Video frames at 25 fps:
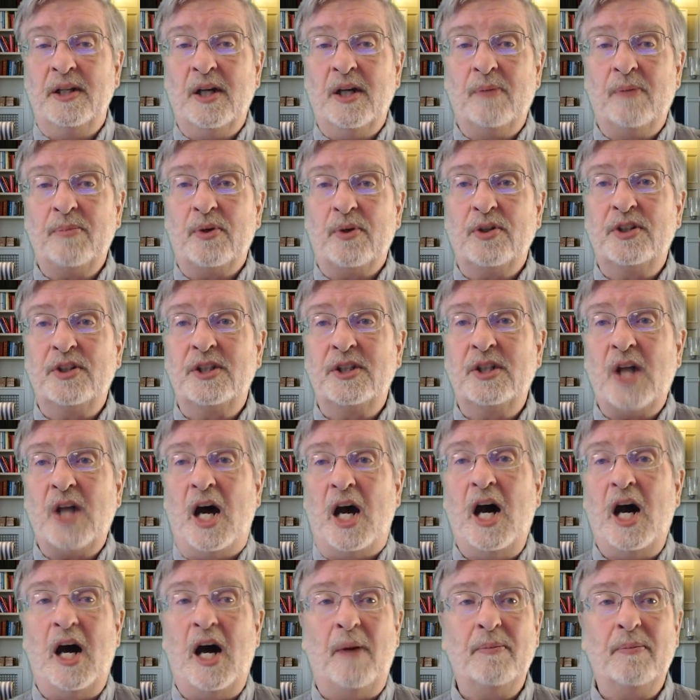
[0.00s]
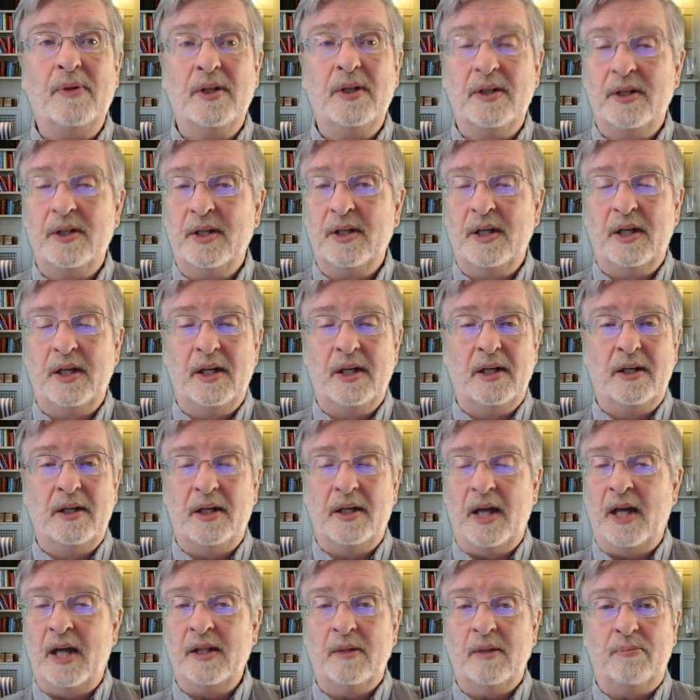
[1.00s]
numbers stopped,
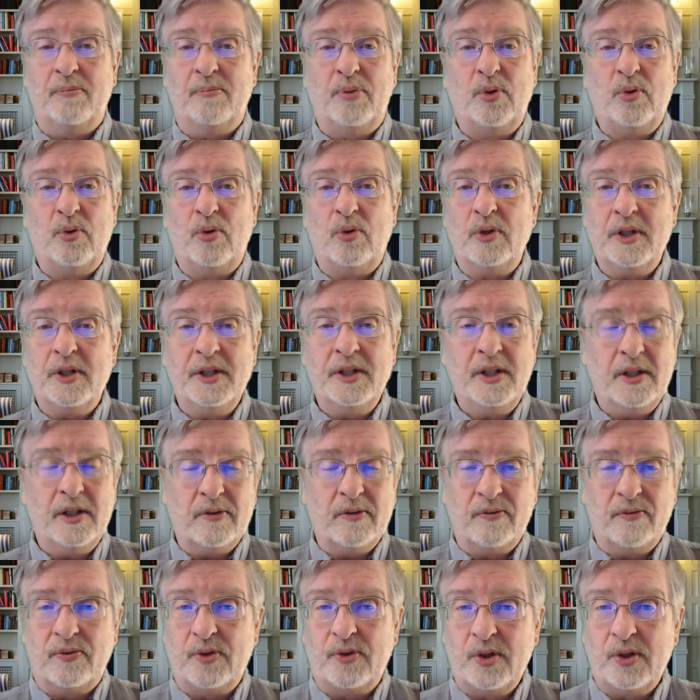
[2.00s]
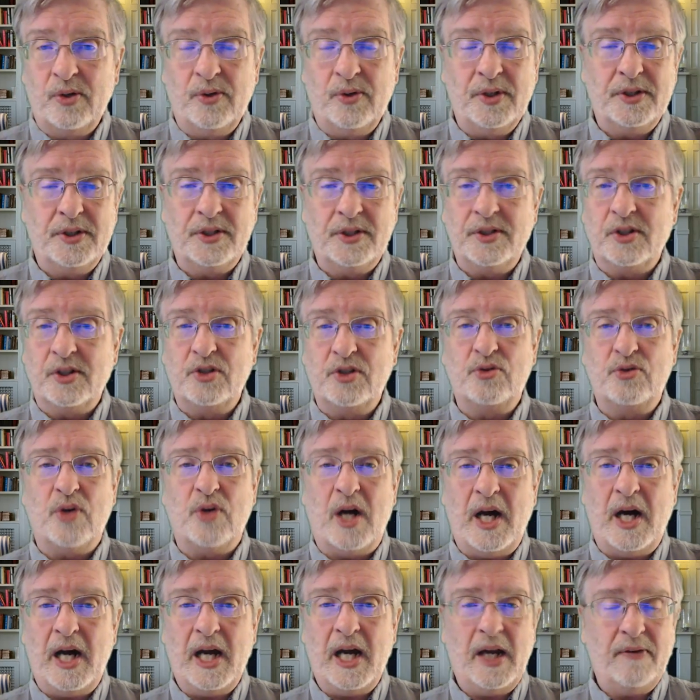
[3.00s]
and the pull and the influence and the
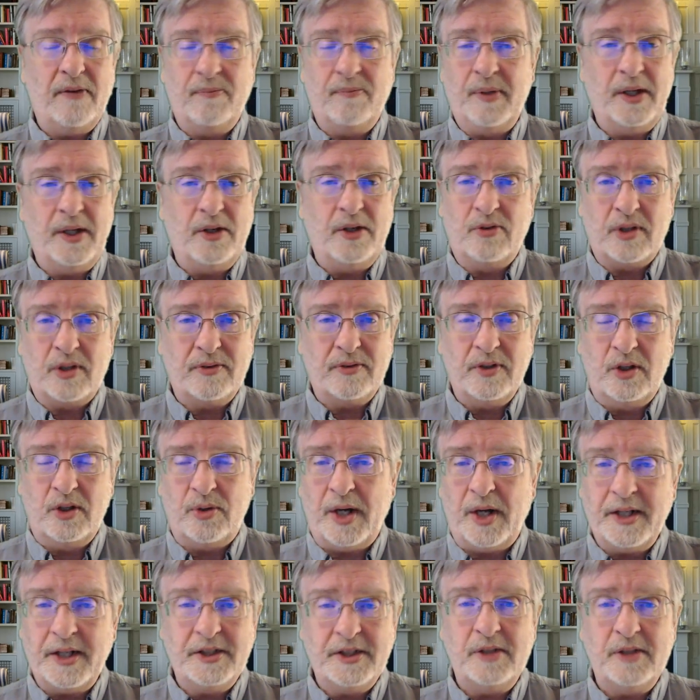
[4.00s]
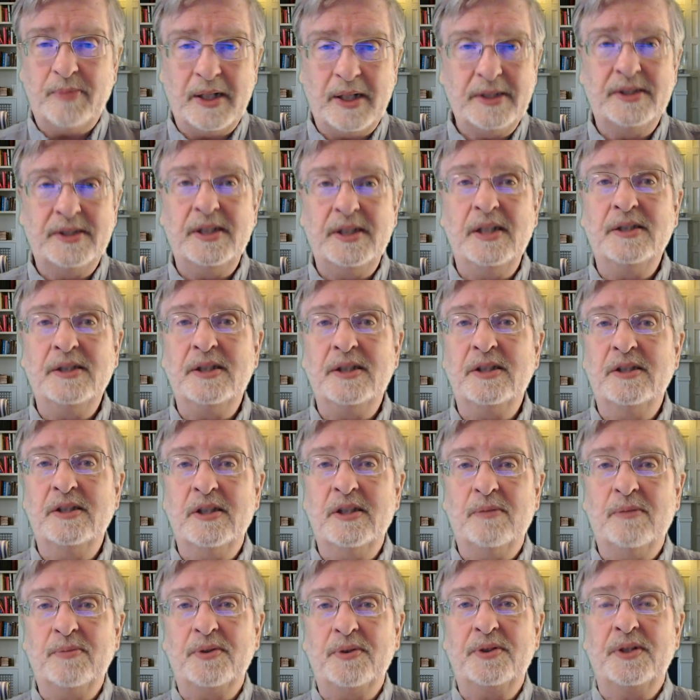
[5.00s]
drive being driven crazy by seeing these
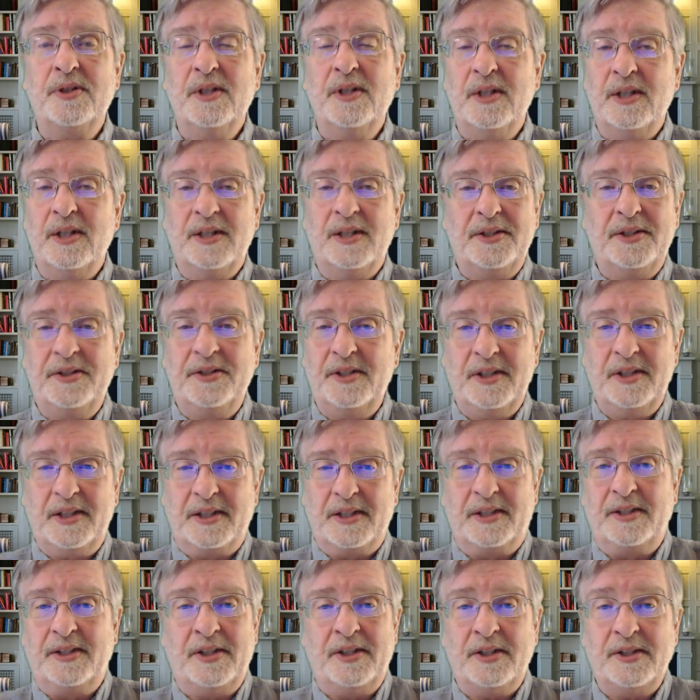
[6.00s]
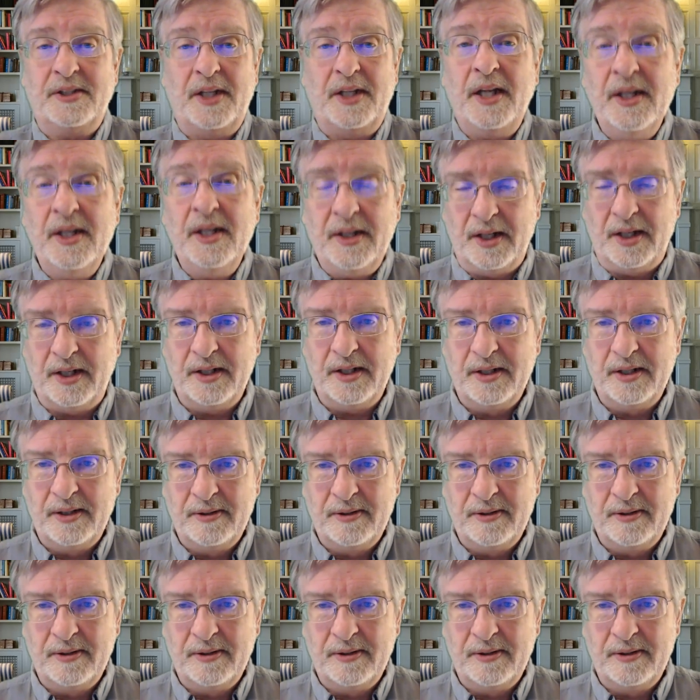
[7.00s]
numbers just ended.